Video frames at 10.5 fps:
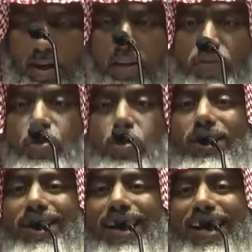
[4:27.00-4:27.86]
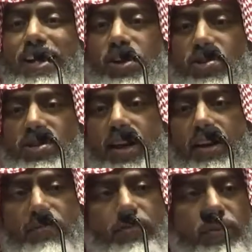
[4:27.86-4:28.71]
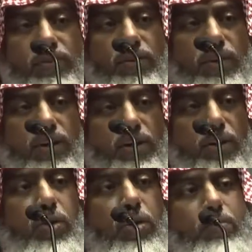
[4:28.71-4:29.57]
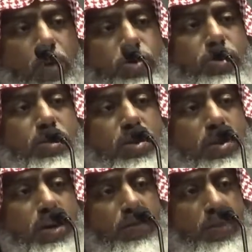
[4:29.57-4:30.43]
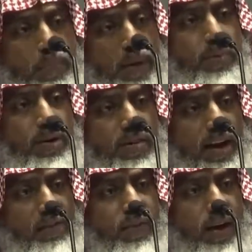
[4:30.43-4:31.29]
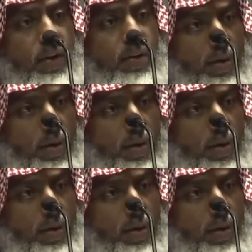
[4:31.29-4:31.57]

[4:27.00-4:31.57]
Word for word: If you don't clean yourself, you know, most of the people in the hellfire,